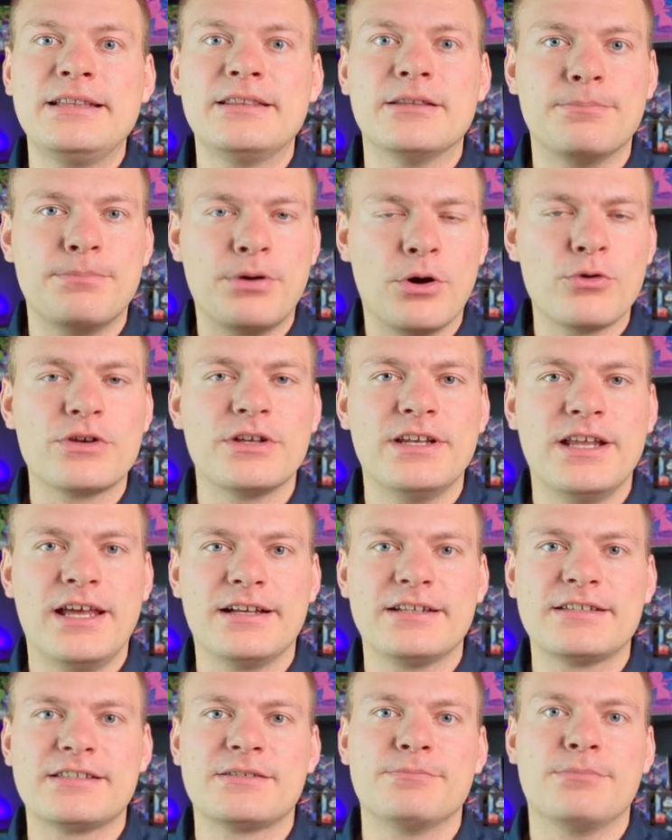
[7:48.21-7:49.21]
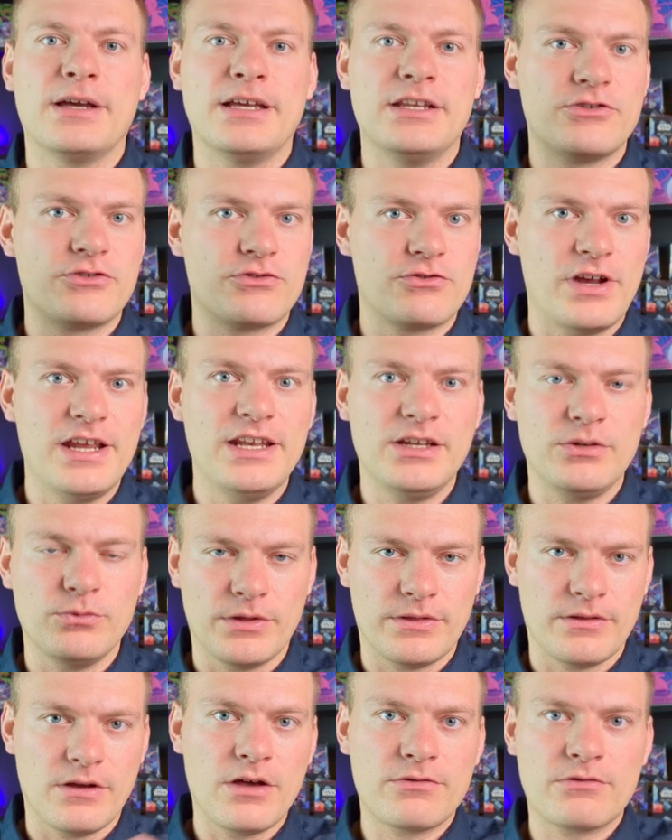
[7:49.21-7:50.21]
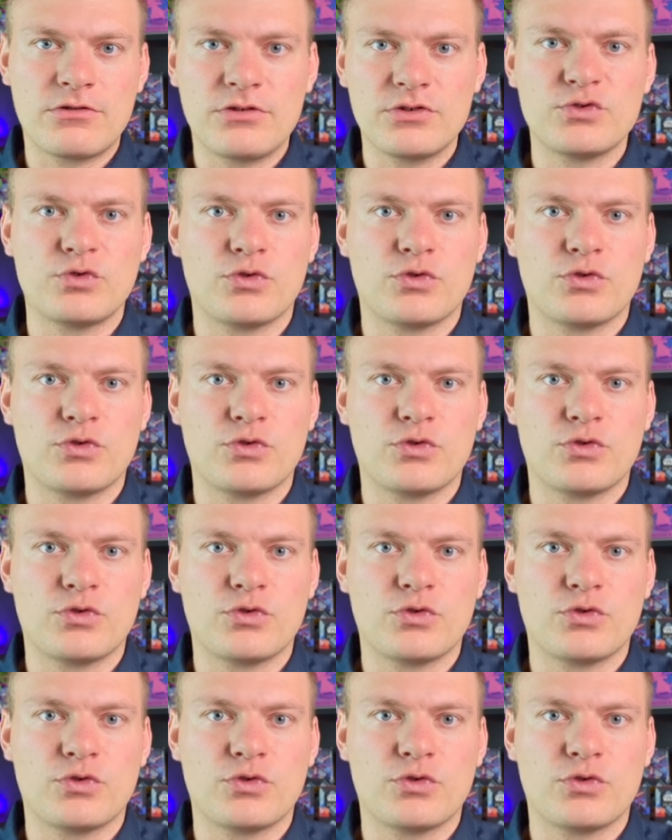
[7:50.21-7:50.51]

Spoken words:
the Pokédex by trading with others,